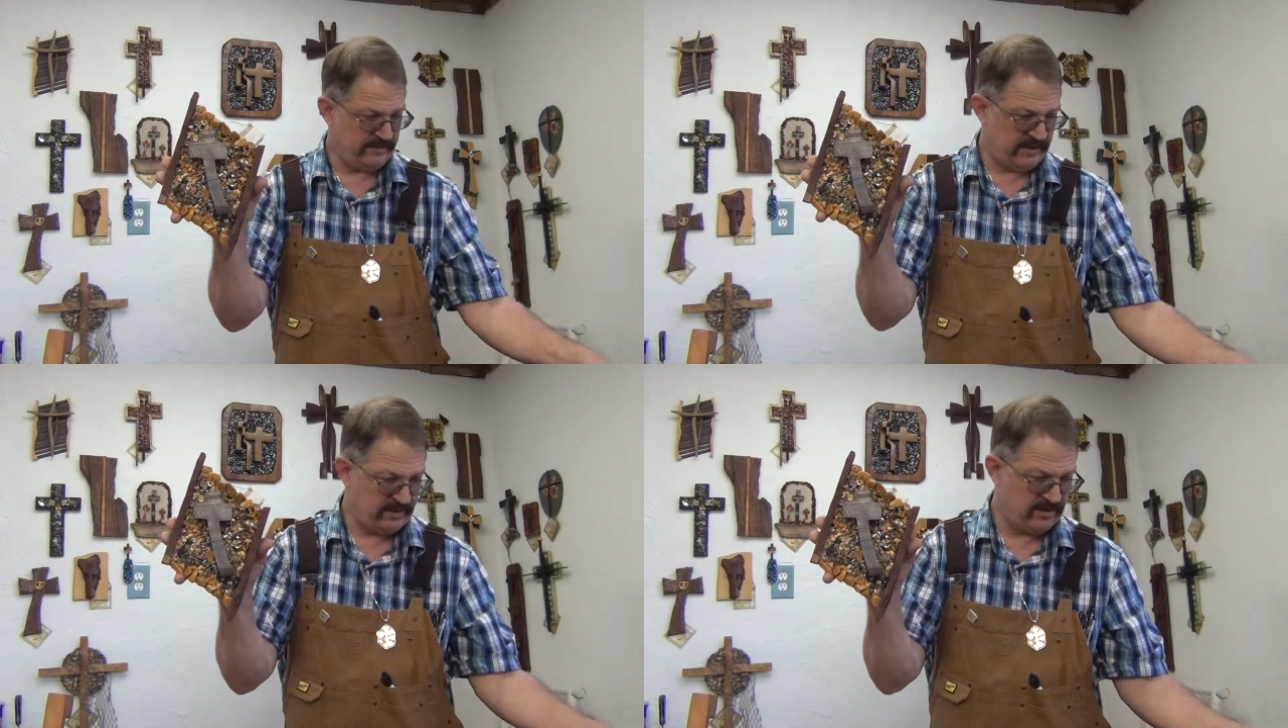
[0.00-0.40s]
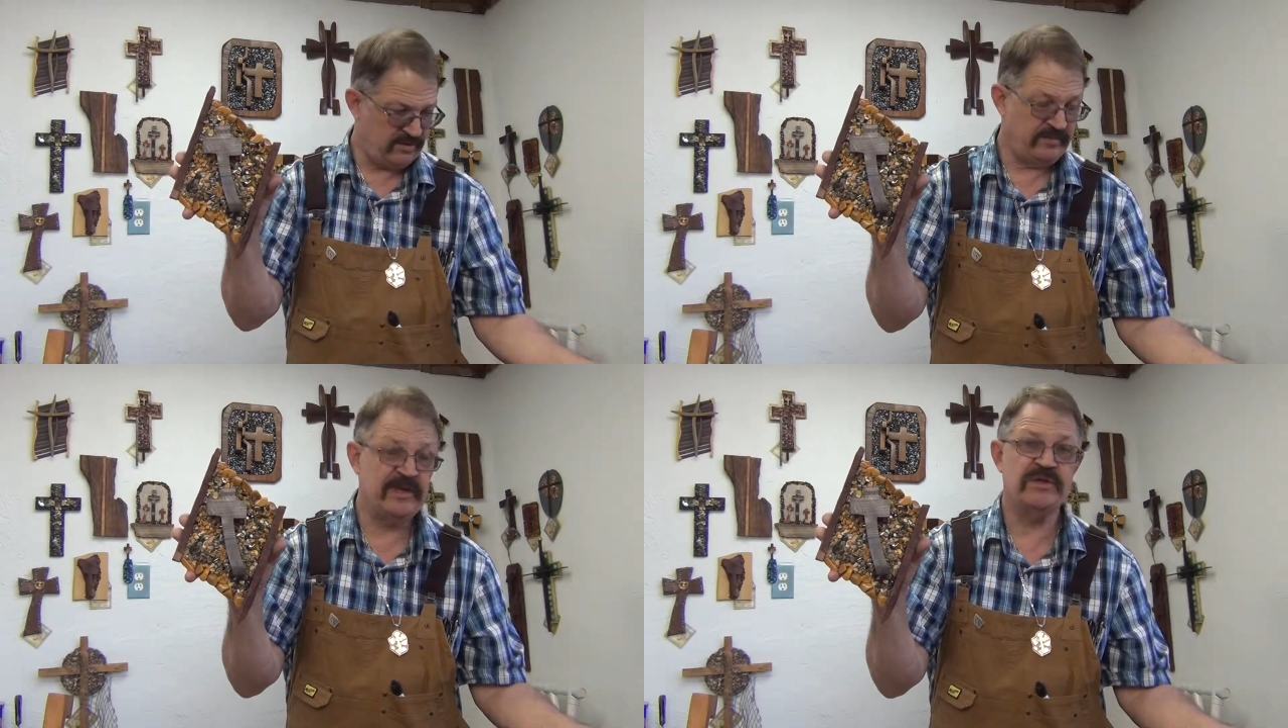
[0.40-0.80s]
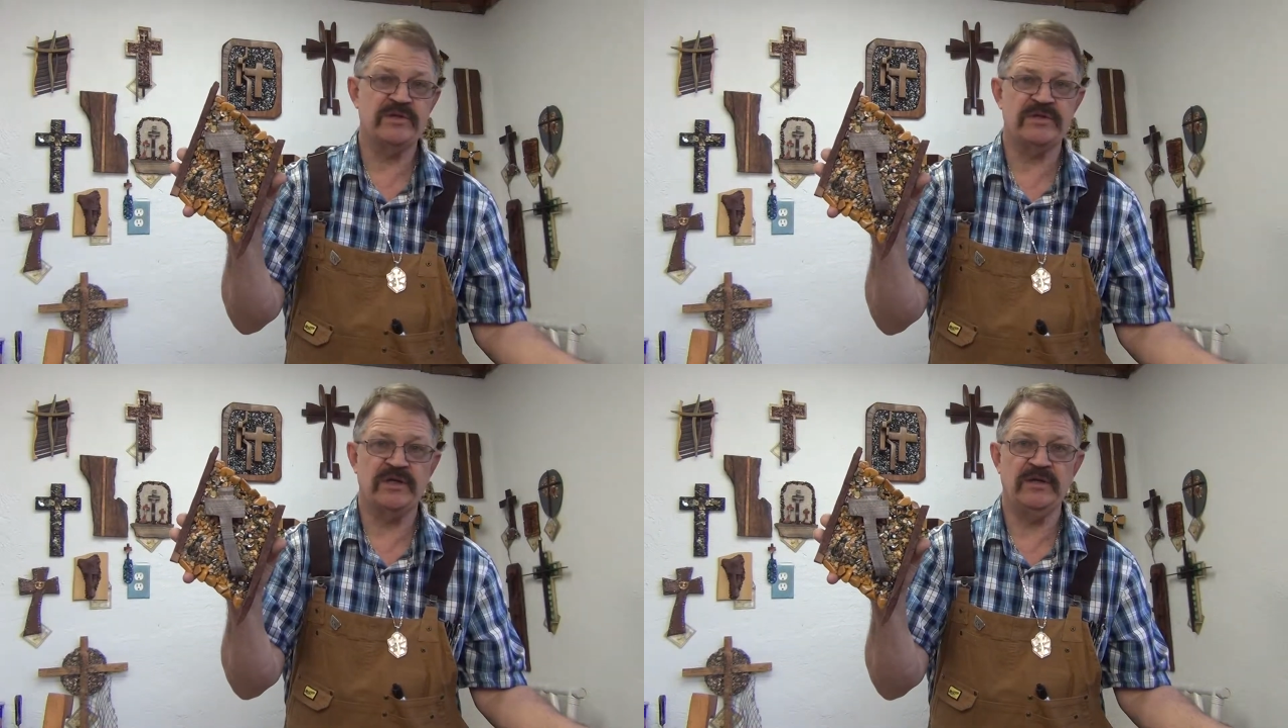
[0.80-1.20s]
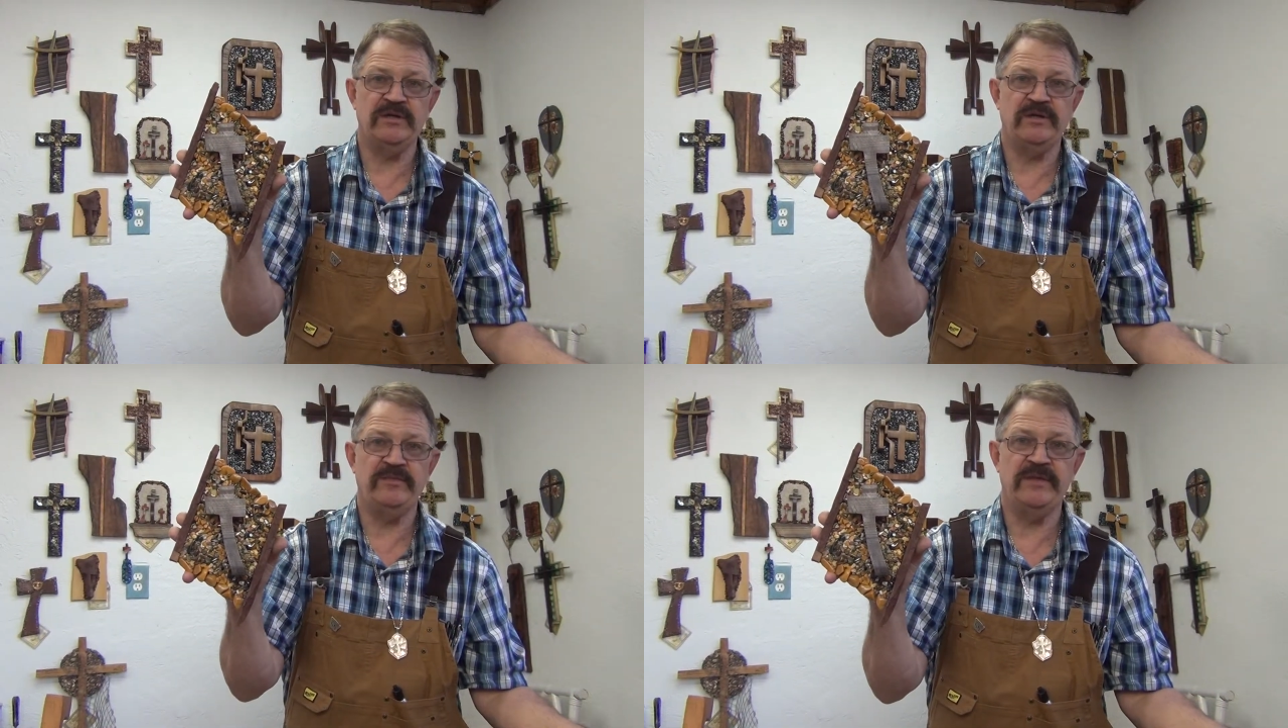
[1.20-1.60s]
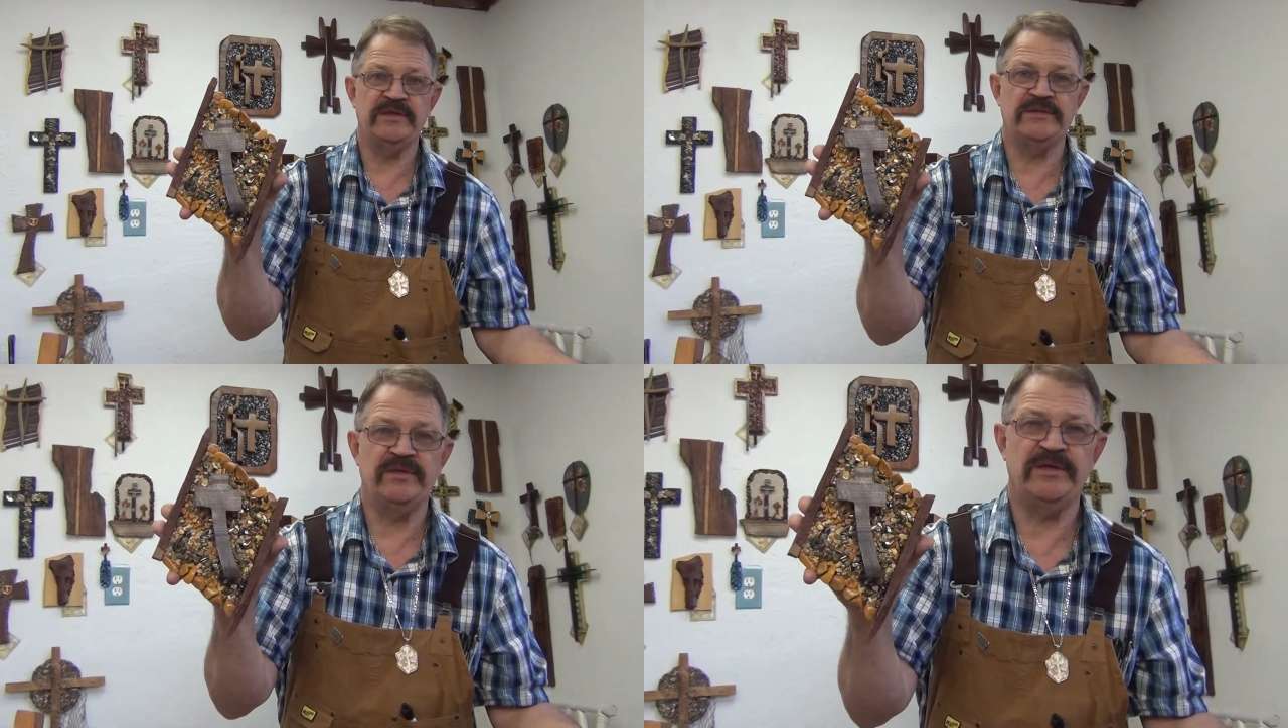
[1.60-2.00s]
Let me zoom in just a little
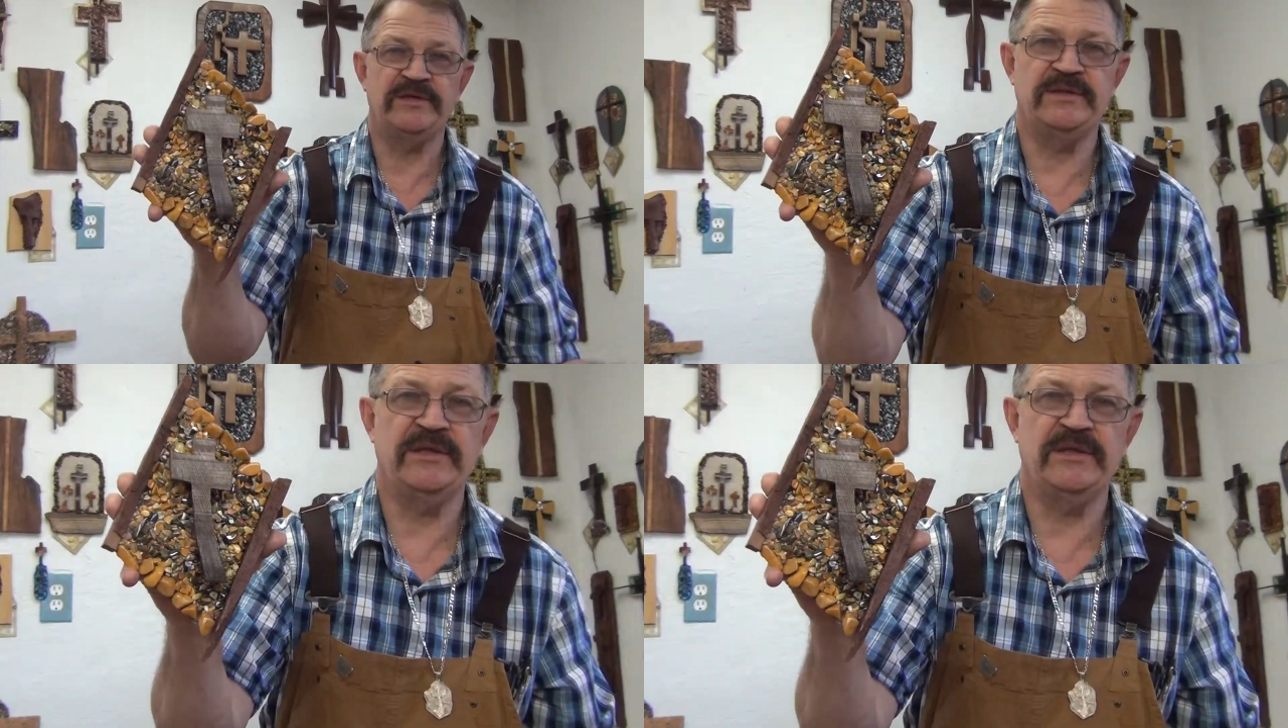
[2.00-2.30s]
bit so you can see a